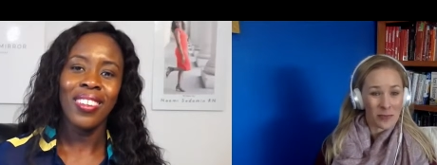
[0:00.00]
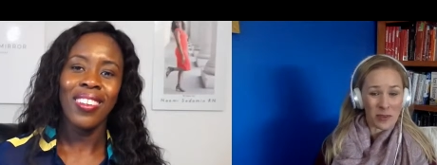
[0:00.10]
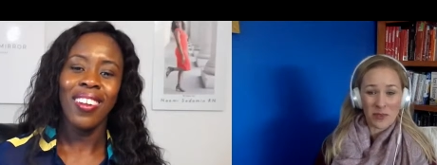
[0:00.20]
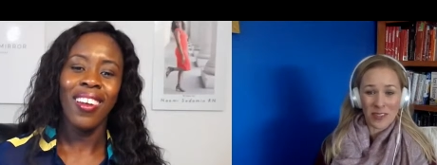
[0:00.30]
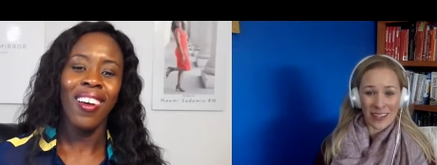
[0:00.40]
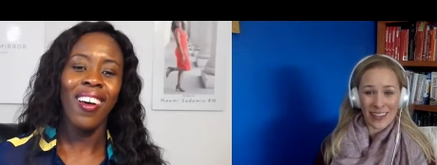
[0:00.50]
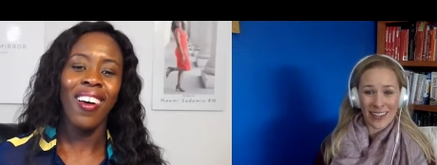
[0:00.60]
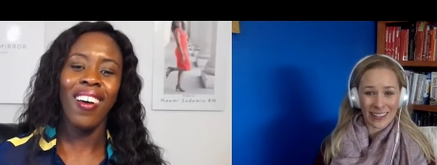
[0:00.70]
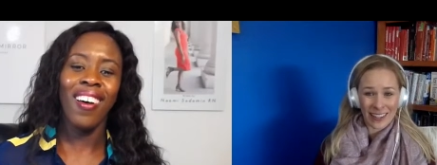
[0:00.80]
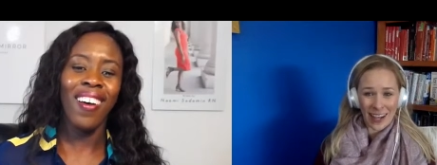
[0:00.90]
Speaker 1: People say
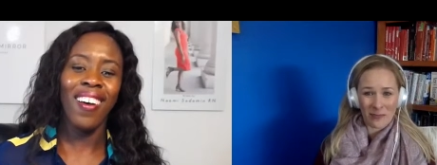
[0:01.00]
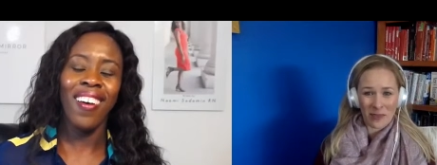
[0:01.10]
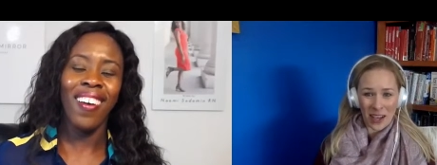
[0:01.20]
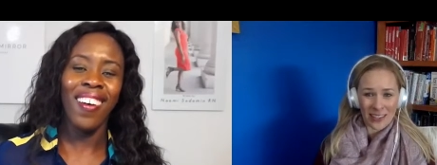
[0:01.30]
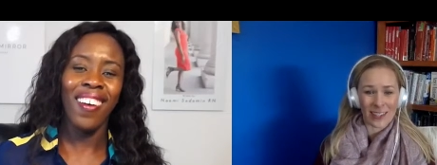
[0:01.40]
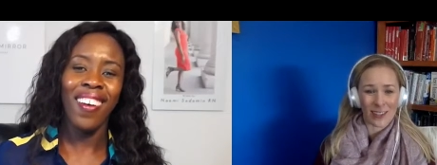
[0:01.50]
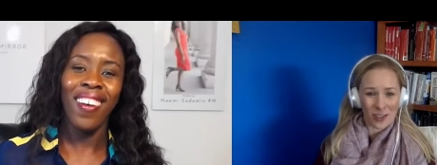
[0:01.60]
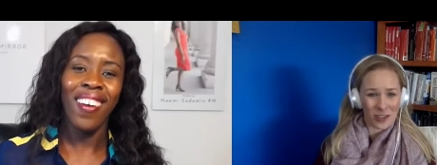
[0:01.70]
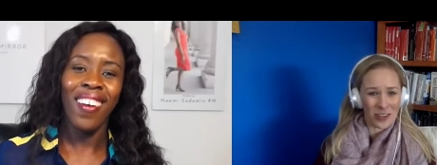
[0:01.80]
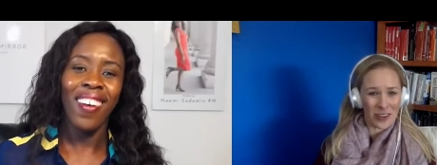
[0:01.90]
that a lot because it's
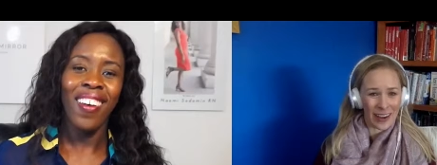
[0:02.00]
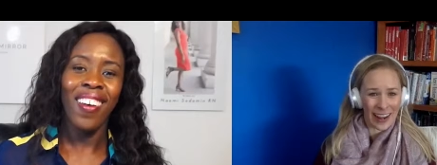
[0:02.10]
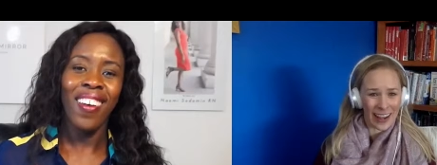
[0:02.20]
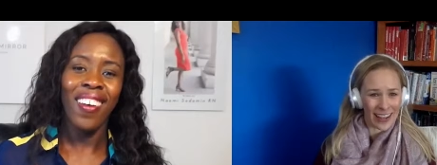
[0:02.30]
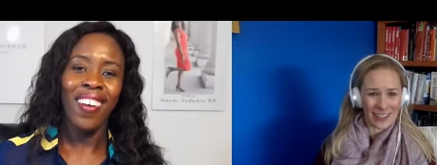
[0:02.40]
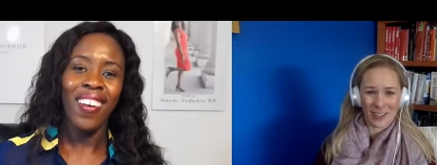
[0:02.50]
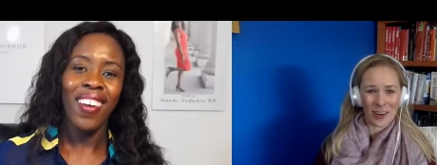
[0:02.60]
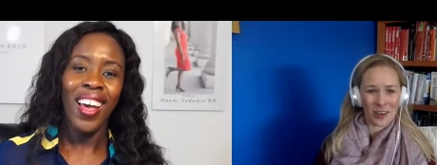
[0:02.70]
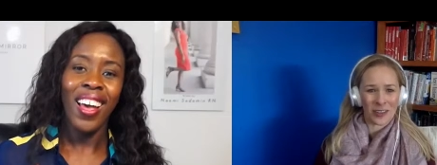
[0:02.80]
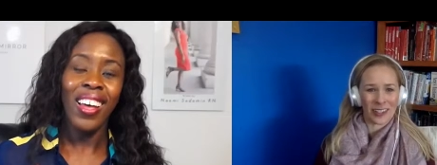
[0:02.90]
true. And I guess you
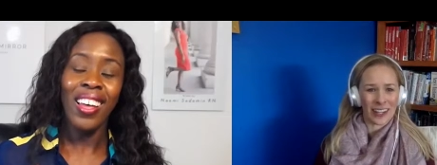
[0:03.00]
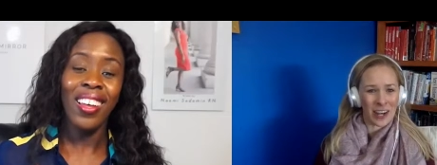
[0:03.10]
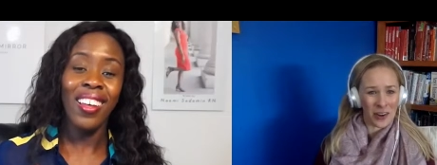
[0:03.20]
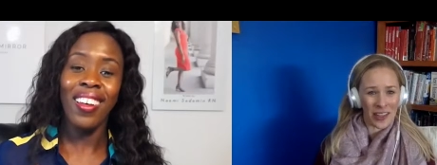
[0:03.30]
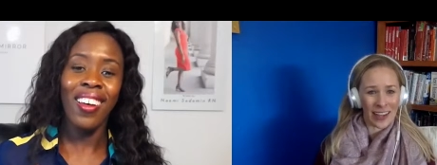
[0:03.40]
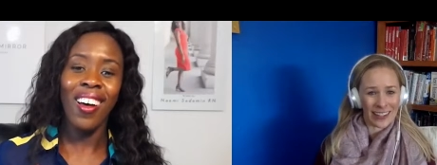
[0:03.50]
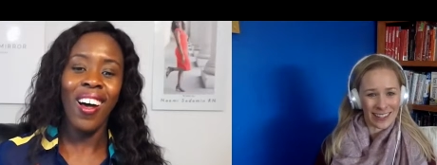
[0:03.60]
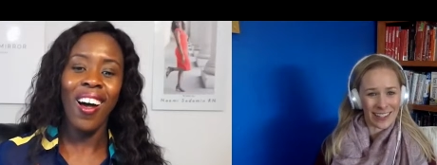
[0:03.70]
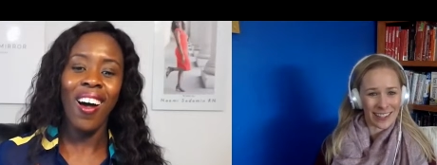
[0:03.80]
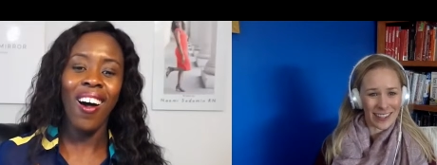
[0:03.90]
don't really know that
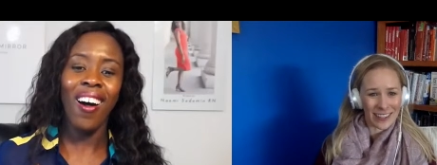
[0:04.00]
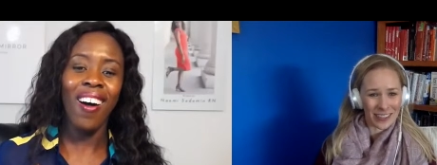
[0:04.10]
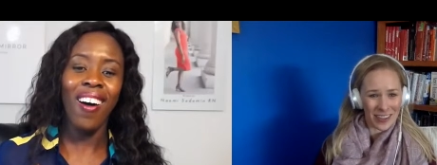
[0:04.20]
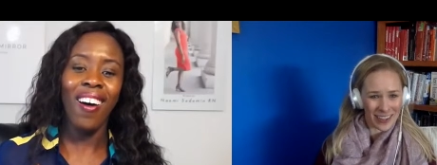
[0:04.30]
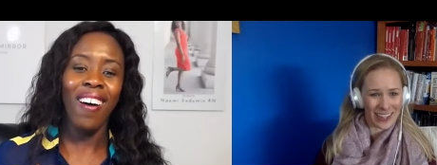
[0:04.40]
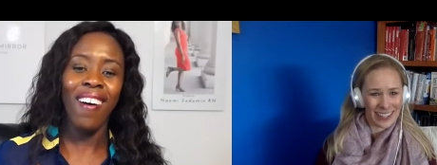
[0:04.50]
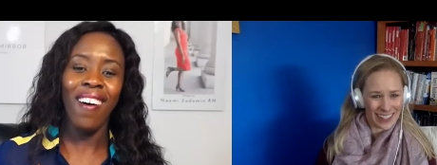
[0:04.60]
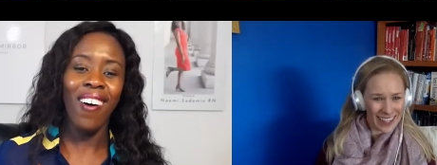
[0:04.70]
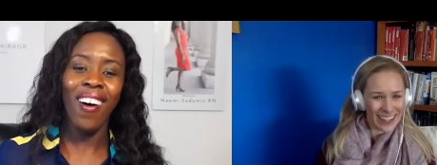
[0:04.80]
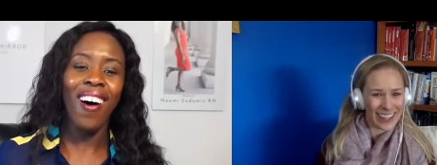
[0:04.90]
until you live it.
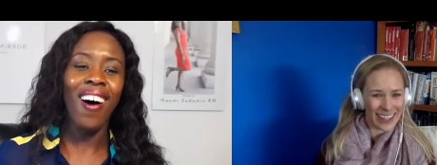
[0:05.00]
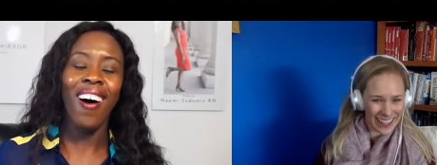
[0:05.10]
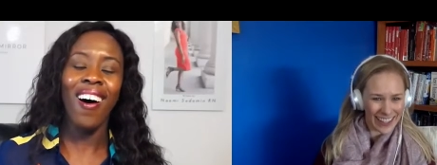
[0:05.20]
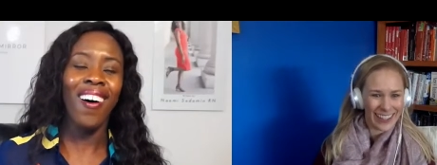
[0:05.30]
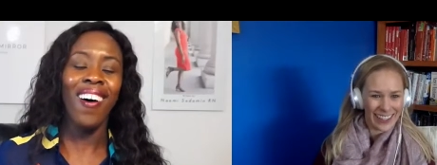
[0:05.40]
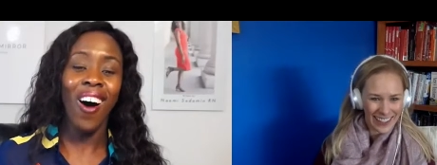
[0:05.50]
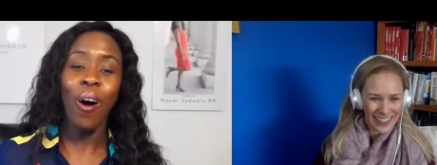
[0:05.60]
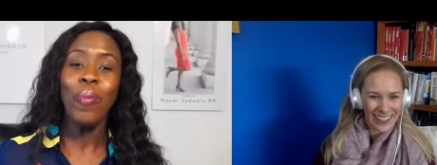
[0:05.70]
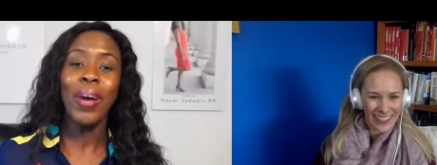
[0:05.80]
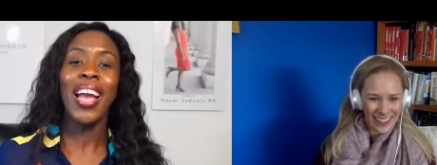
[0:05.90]
Speaker 2: Oh
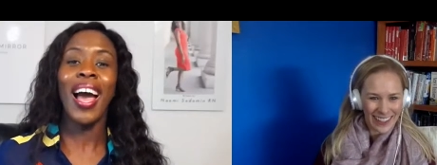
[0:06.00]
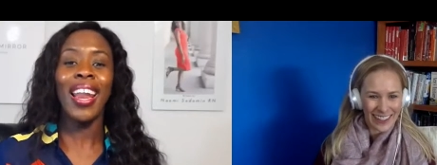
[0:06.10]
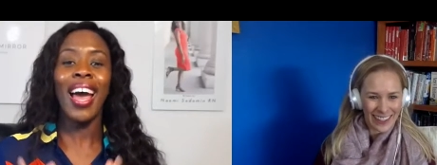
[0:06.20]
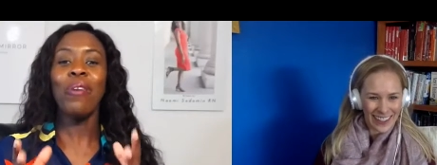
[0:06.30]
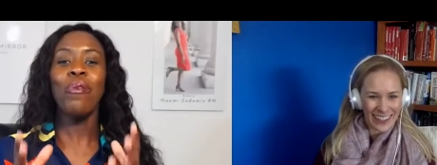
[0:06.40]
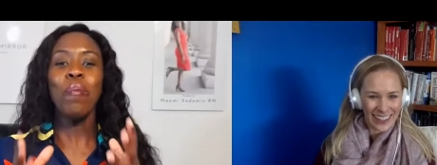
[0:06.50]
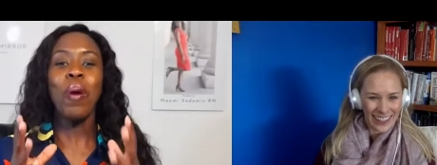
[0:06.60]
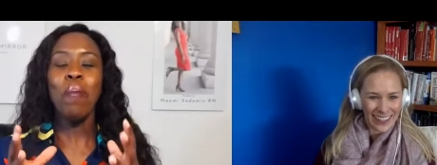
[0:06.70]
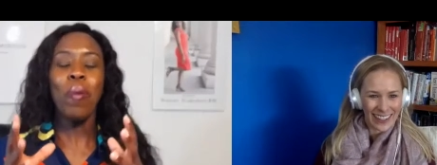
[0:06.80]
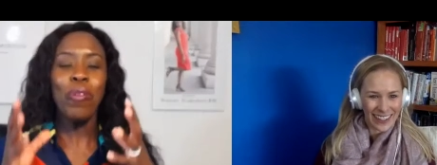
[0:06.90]
my God. I
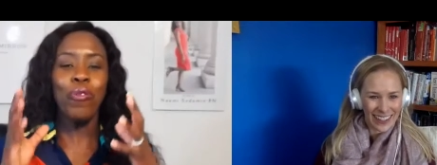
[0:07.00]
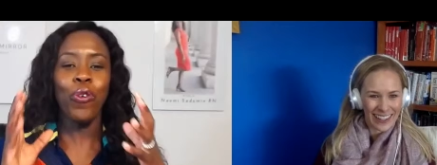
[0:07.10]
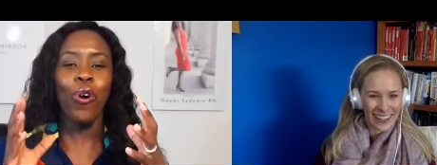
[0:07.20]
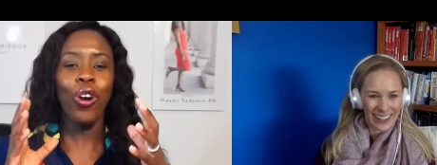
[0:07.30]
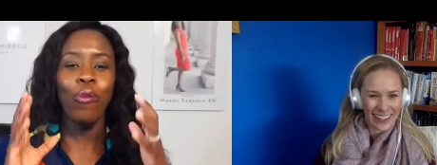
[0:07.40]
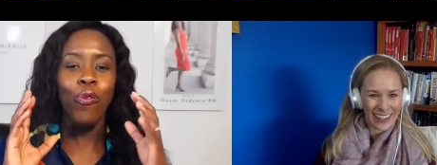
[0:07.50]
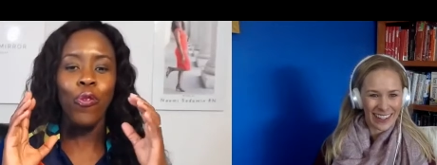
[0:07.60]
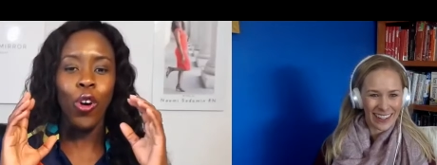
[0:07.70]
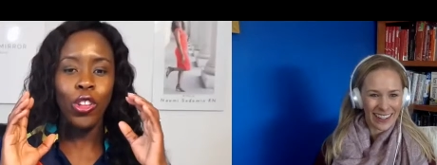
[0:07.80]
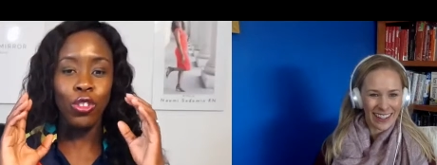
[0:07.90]
remember
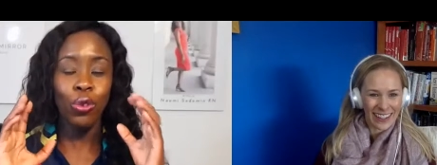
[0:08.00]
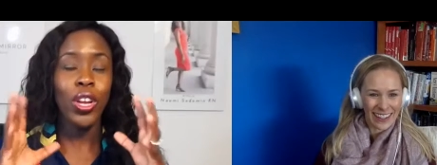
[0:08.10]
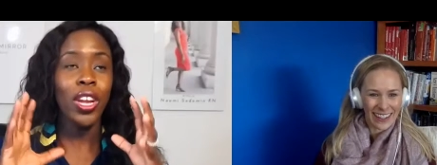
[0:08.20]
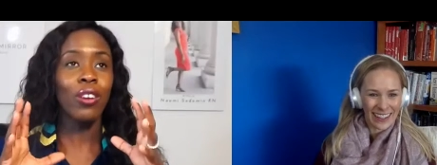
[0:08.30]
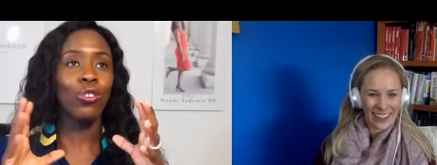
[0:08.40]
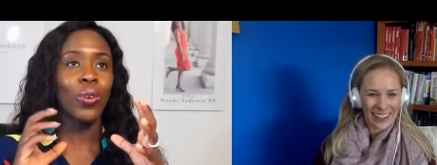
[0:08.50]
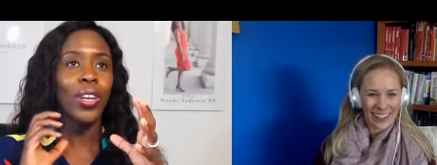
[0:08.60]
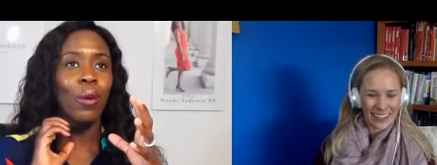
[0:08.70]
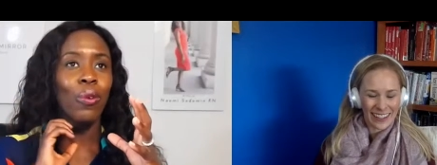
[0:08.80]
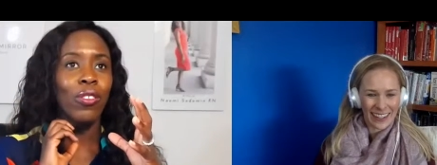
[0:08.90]
for 2 years when I
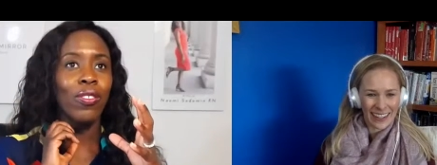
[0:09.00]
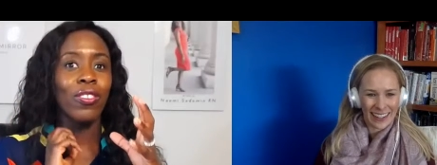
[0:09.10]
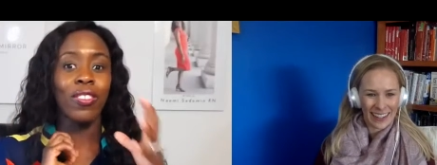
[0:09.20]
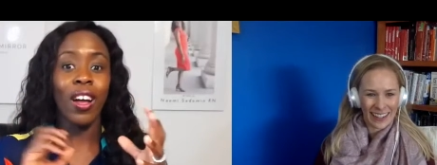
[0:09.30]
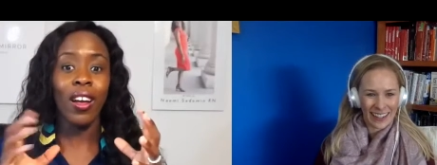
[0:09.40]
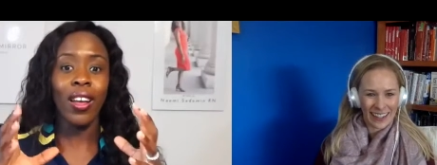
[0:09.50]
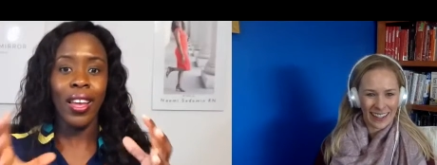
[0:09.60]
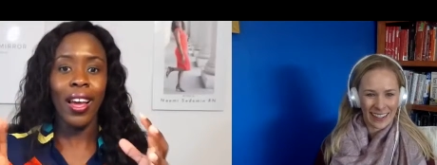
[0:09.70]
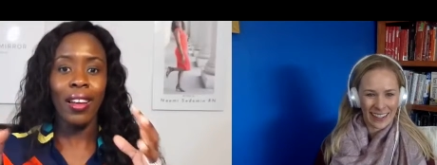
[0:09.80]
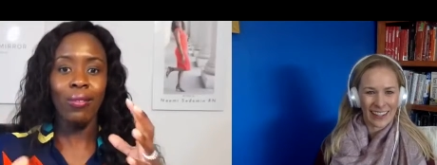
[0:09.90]
was stuck,
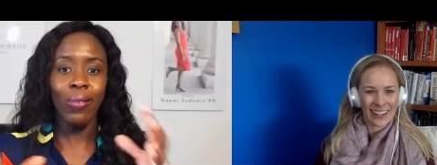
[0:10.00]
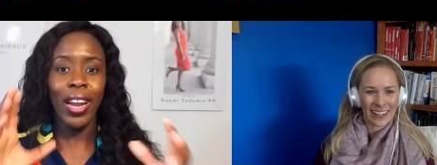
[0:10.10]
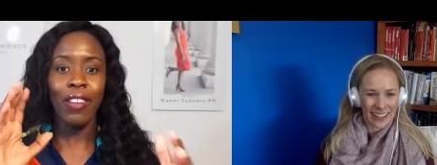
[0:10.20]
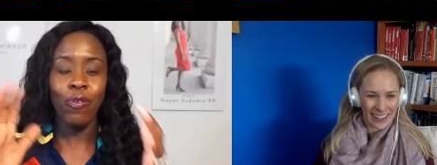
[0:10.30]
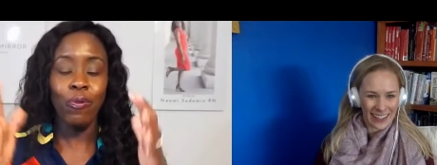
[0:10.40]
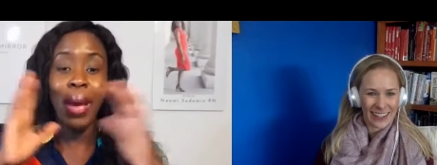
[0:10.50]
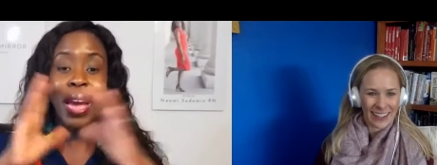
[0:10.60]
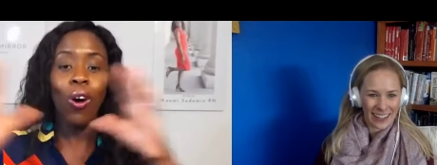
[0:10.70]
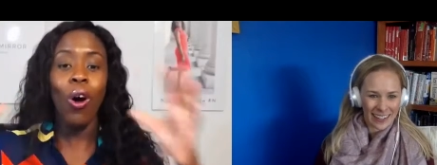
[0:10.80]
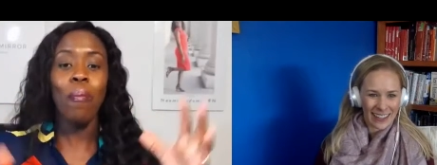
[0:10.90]
when I met
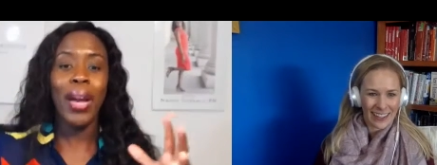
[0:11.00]
all my